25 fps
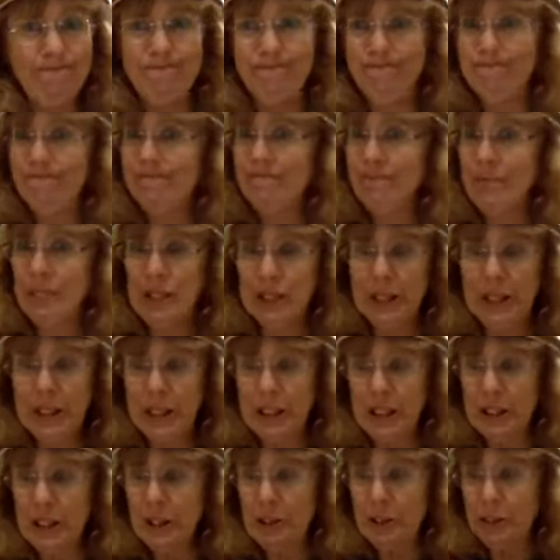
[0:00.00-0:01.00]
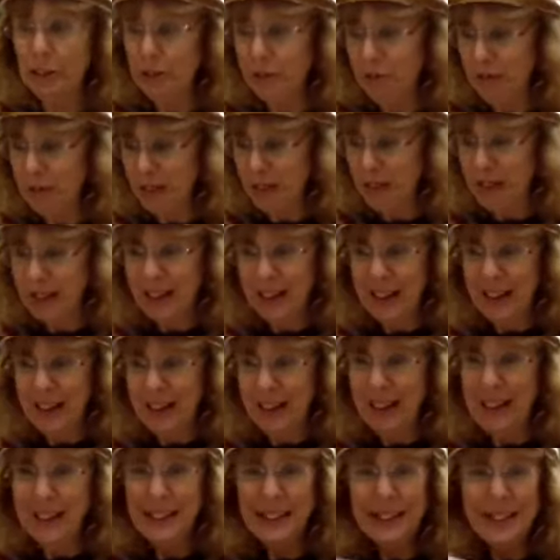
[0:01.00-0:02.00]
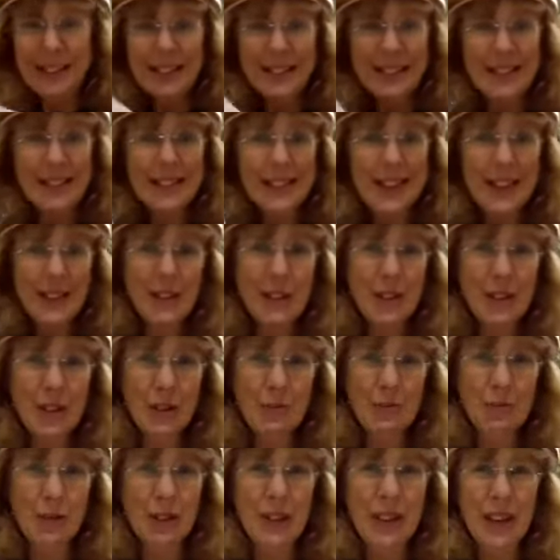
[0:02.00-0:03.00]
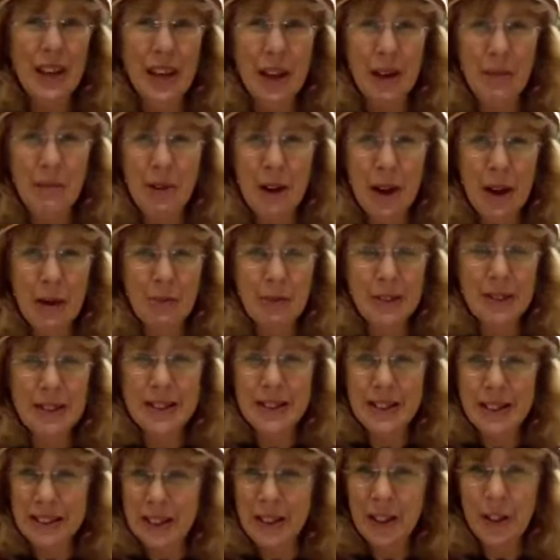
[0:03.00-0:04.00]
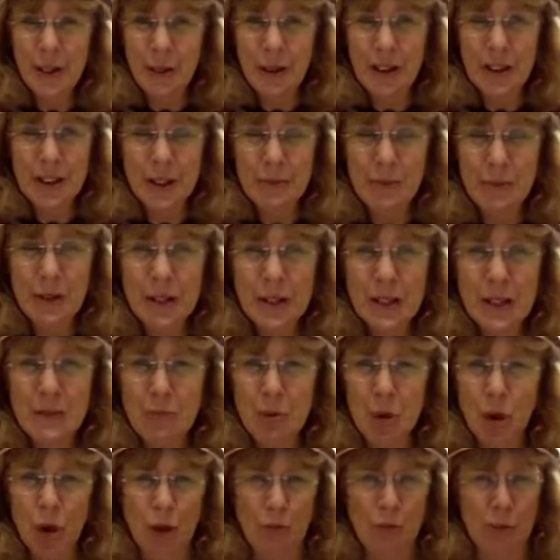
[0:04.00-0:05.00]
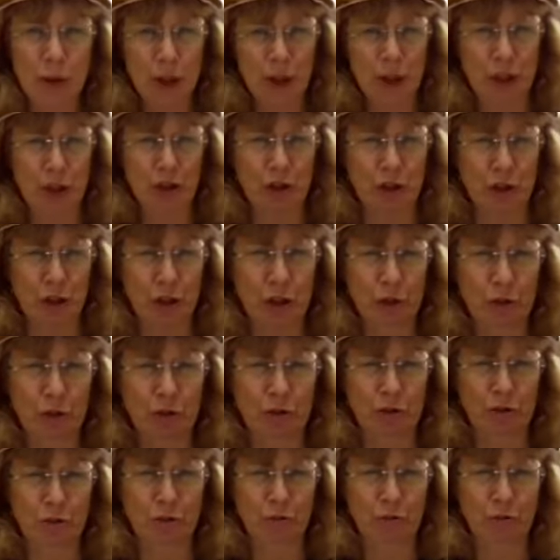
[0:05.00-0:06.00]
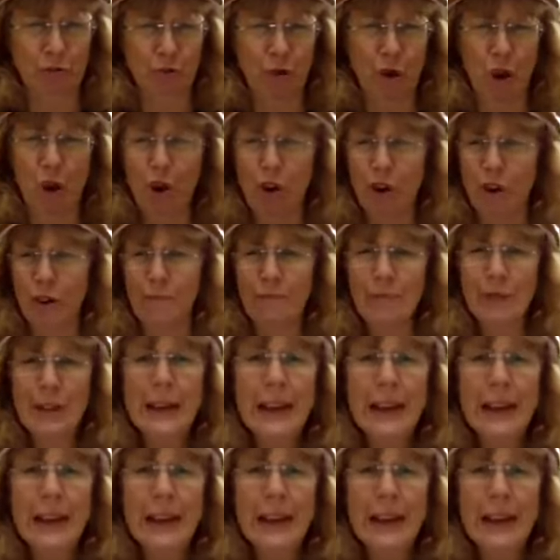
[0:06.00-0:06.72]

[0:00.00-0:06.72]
"No." And the seventh one came. He was still quite a bit smaller, but still strong.